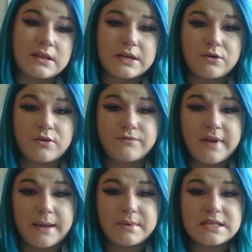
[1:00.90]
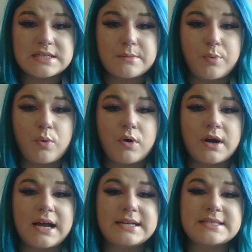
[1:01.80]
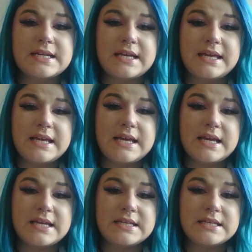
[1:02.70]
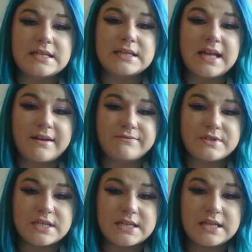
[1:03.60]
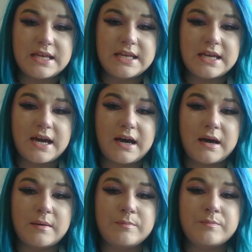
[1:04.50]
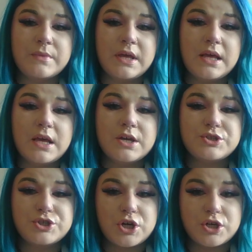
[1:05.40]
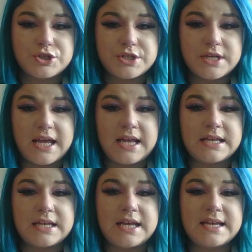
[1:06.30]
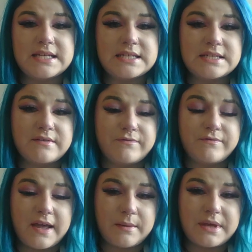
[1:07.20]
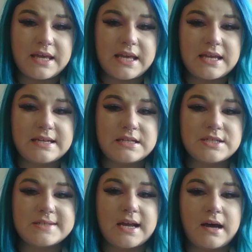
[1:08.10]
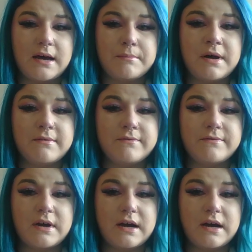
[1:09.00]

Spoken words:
little family support as he left the church, and his family is are